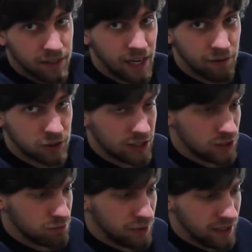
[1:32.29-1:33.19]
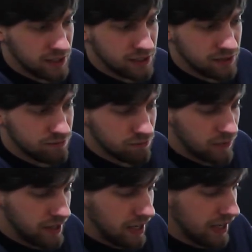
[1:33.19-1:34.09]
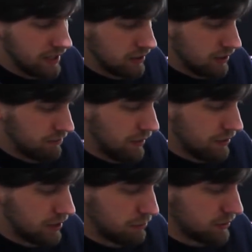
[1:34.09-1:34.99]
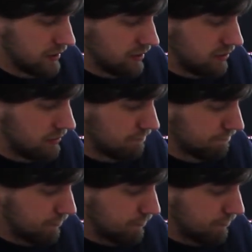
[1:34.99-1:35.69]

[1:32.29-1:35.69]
never changed price at all, maybe a couple cents.